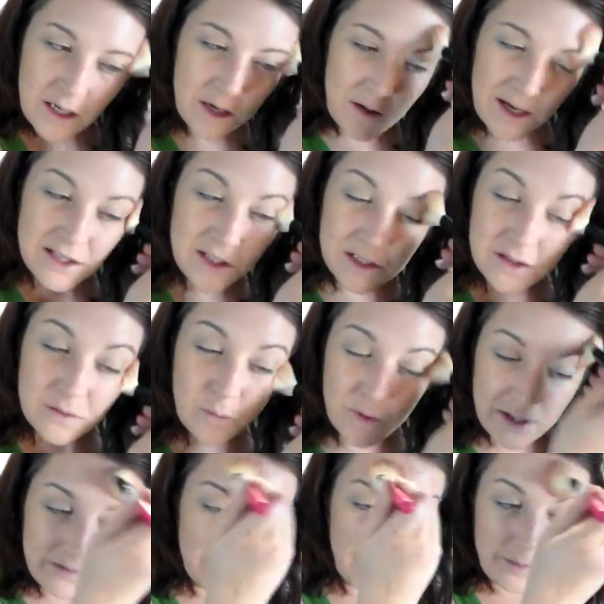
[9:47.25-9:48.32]
You know,
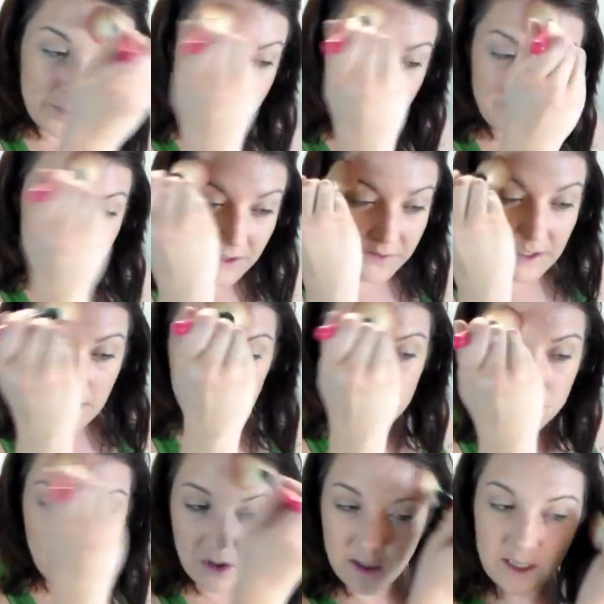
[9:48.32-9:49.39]
whenever I put a
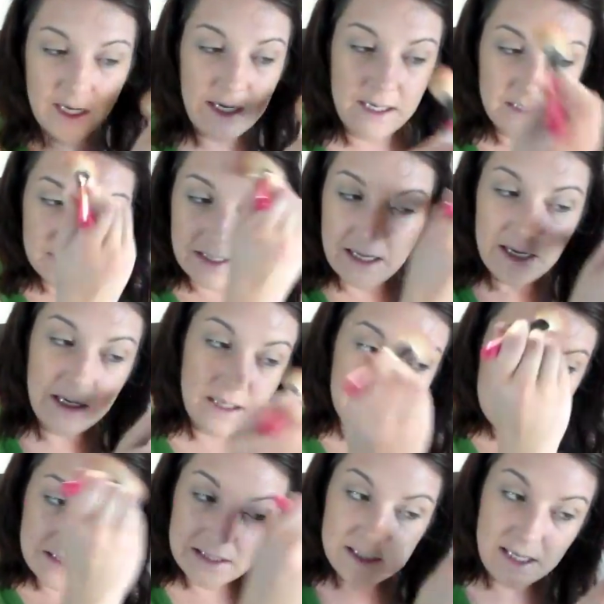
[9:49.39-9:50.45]
foundation on and
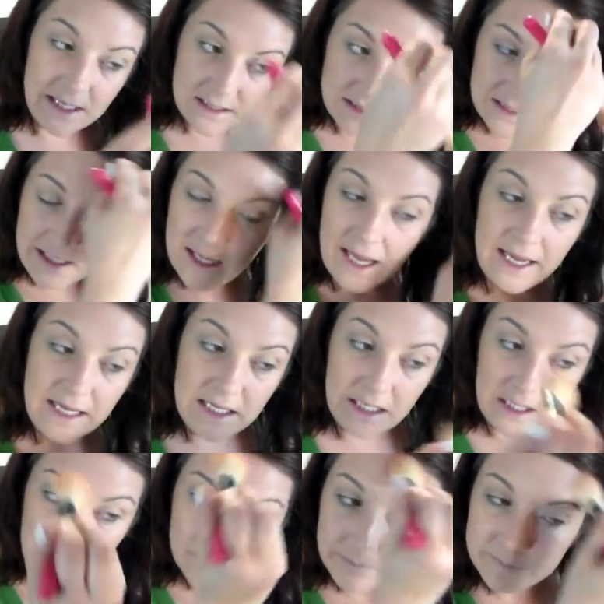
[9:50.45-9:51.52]
it sets
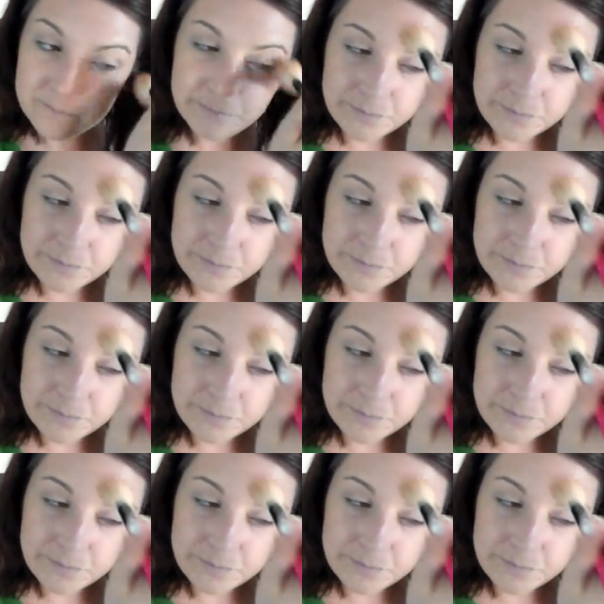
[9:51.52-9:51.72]
cakey,